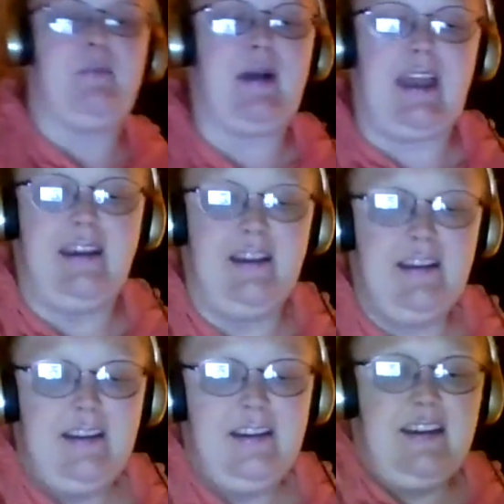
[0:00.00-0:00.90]
by
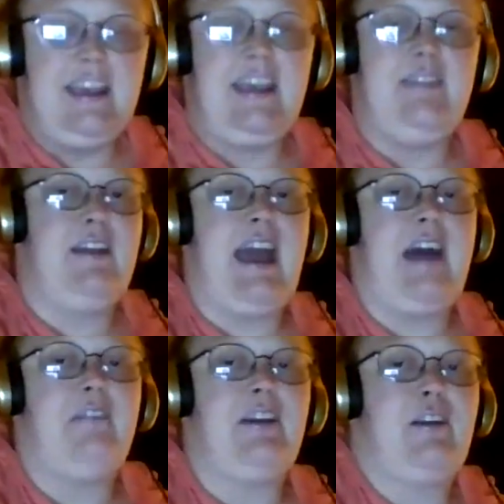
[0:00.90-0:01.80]
even
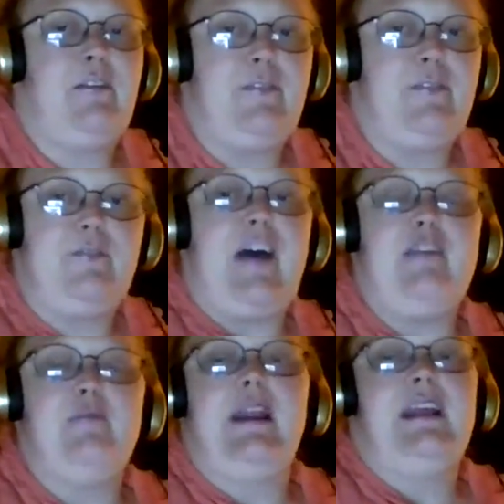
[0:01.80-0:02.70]
having her for
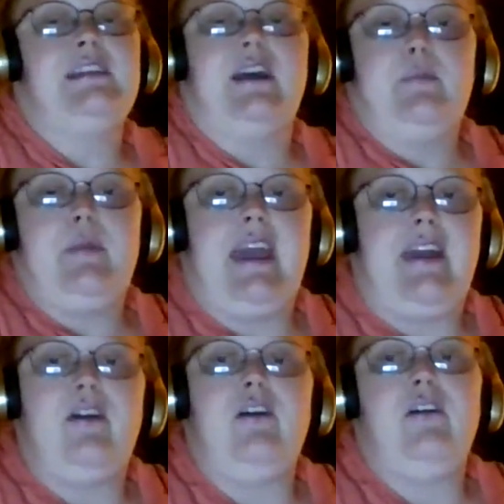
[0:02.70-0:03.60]
5 minutes on a
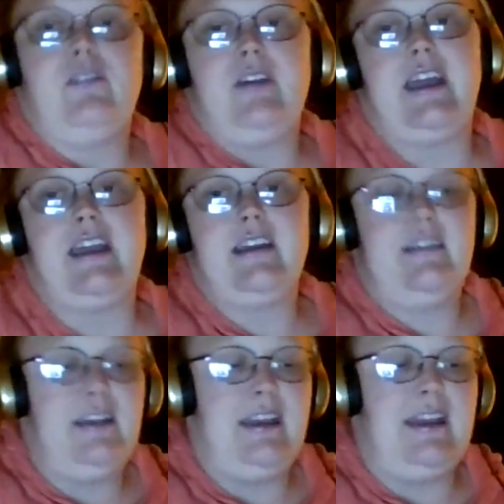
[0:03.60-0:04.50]
panel, like
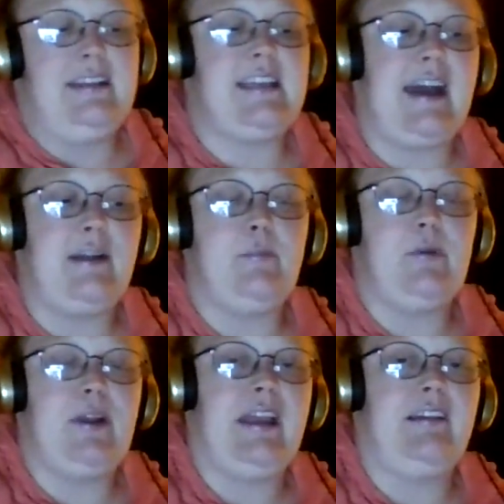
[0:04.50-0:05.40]
it's got to
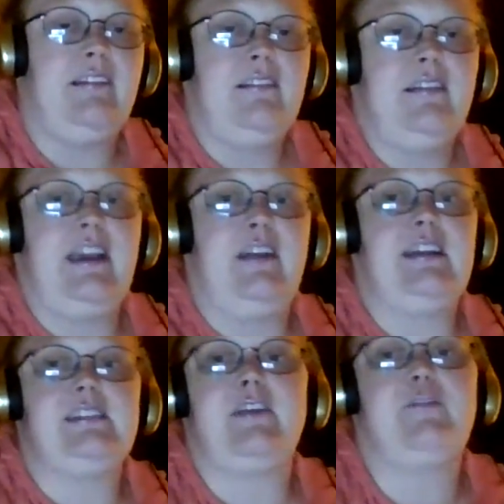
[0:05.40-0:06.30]
bring,
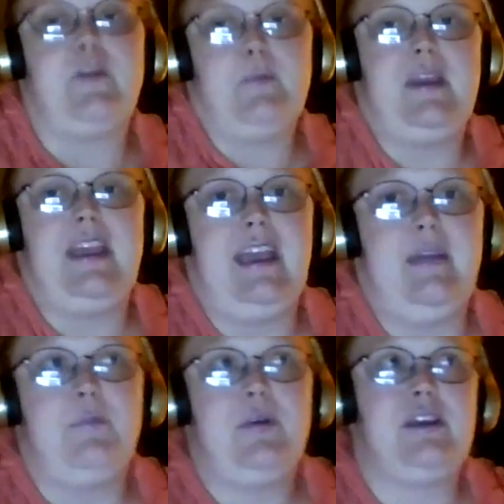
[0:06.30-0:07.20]
it's like for me,
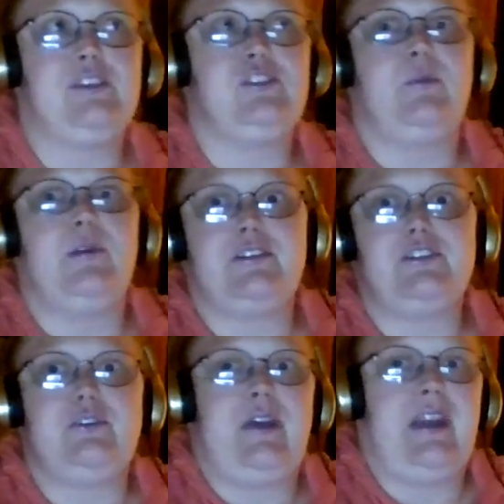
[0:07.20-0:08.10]
it brings so much
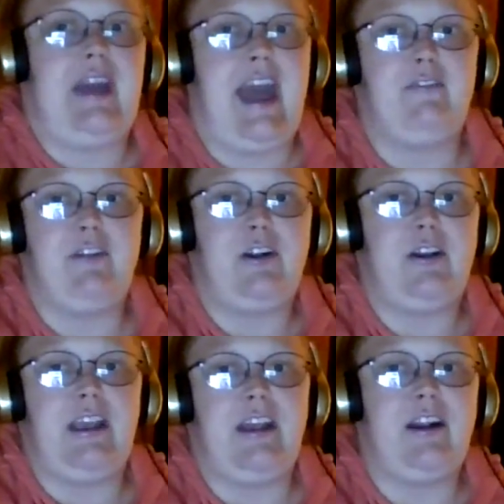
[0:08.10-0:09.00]
joy to have her
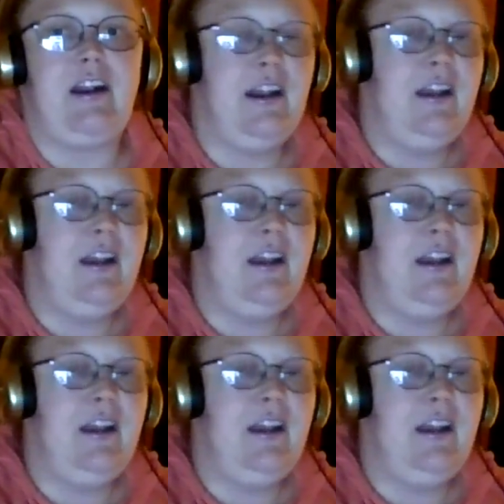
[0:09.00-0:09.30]
here,